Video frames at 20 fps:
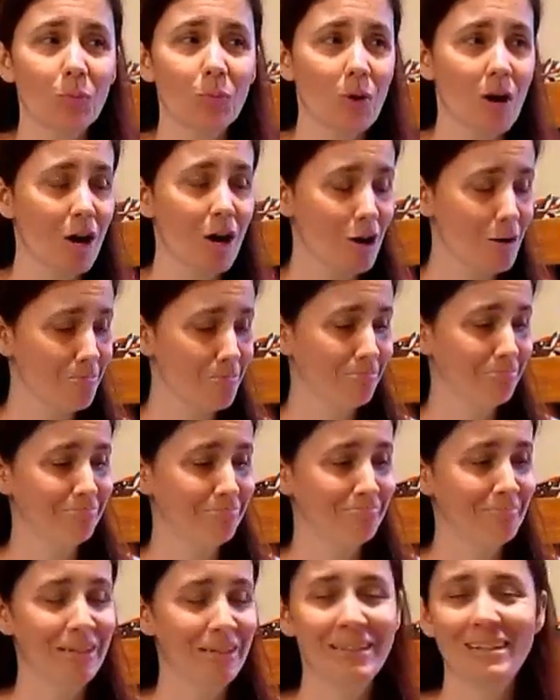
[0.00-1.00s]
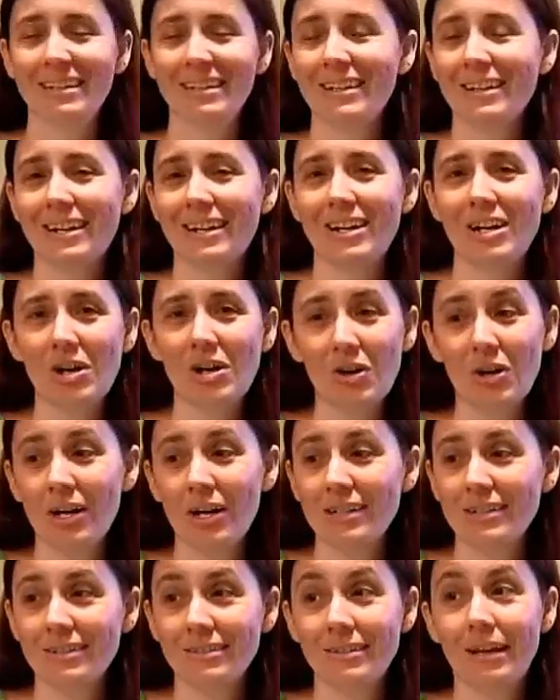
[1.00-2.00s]

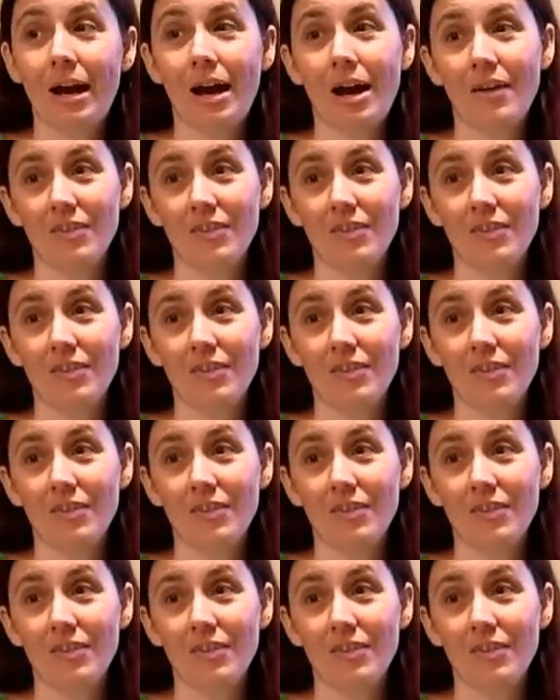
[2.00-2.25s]
on,